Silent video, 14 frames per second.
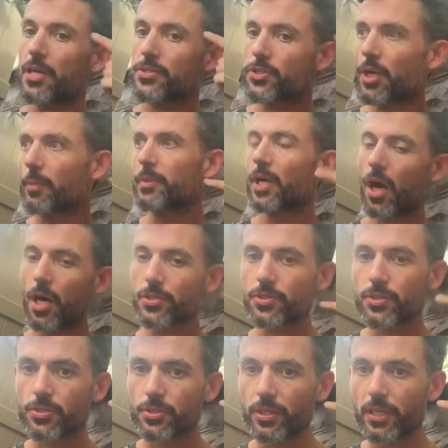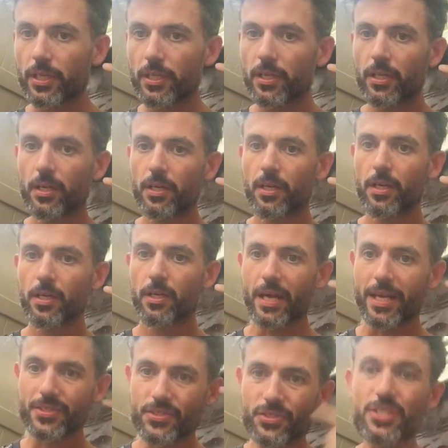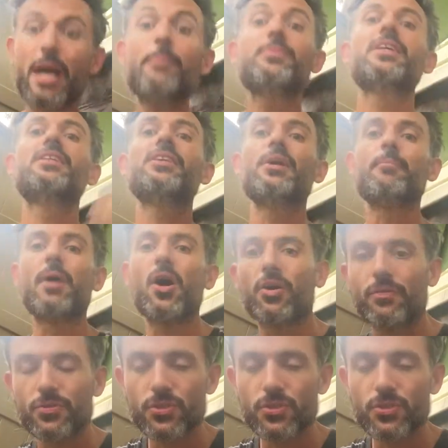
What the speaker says: subconsciously accepting the amount of